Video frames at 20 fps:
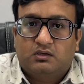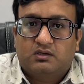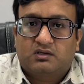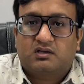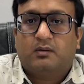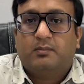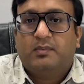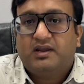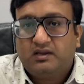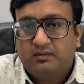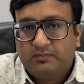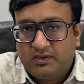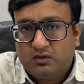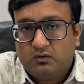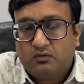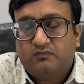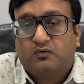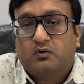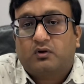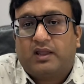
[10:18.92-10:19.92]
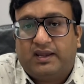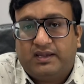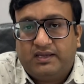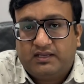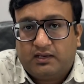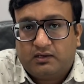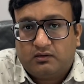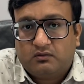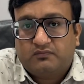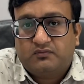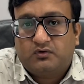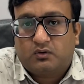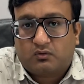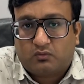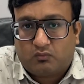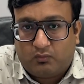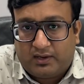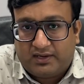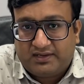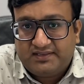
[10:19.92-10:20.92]
Comment below for any kind of your
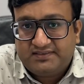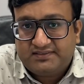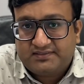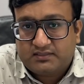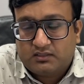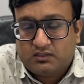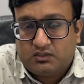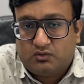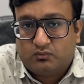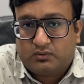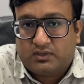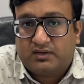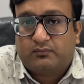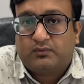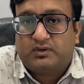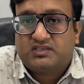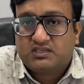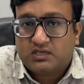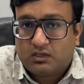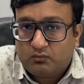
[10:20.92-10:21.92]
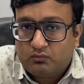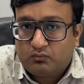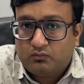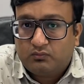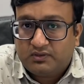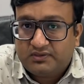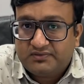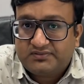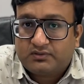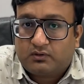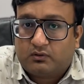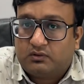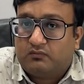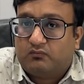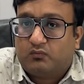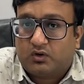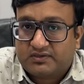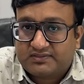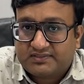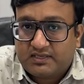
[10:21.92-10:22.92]
queries. You can reach out to us on the
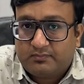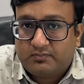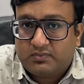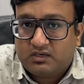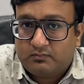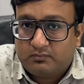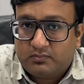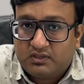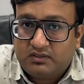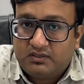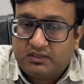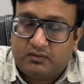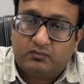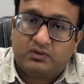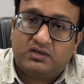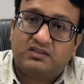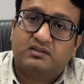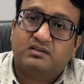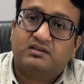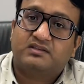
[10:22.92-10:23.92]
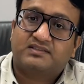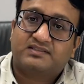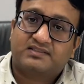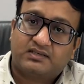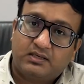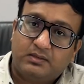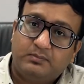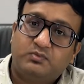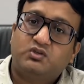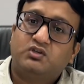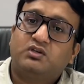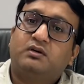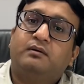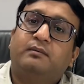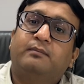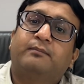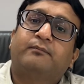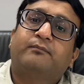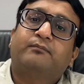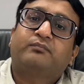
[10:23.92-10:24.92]
WhatsApp number given in the description.
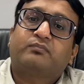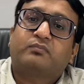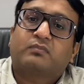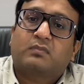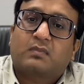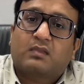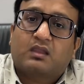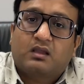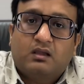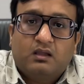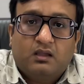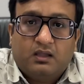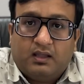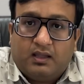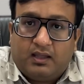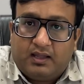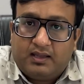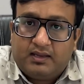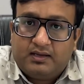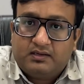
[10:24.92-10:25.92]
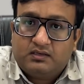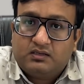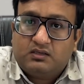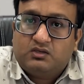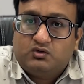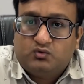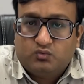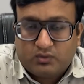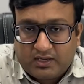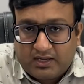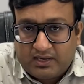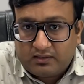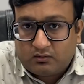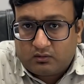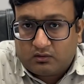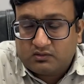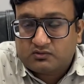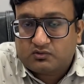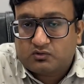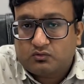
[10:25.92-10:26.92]
And you can
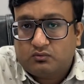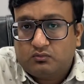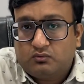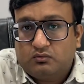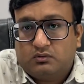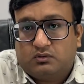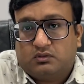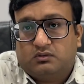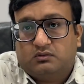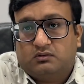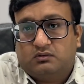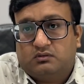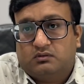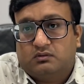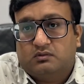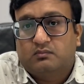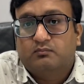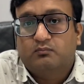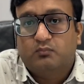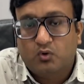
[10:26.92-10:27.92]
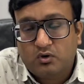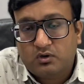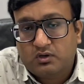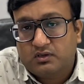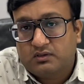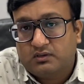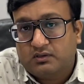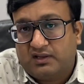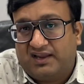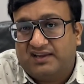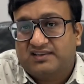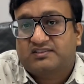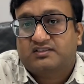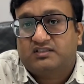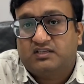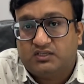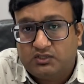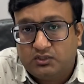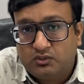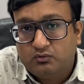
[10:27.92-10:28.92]
also book and
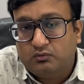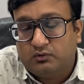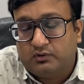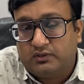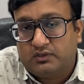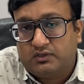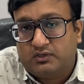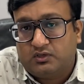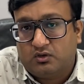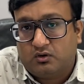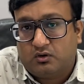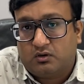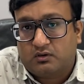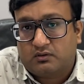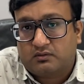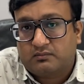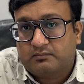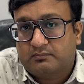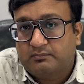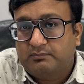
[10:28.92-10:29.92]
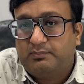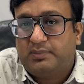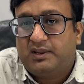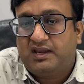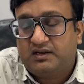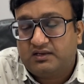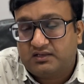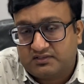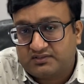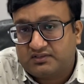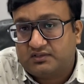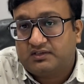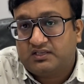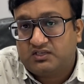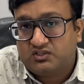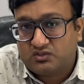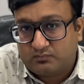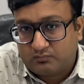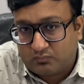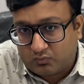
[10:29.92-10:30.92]
schedule your paid
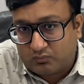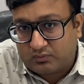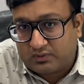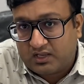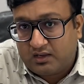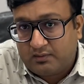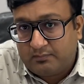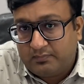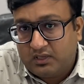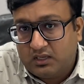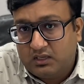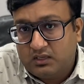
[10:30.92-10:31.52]
consultation program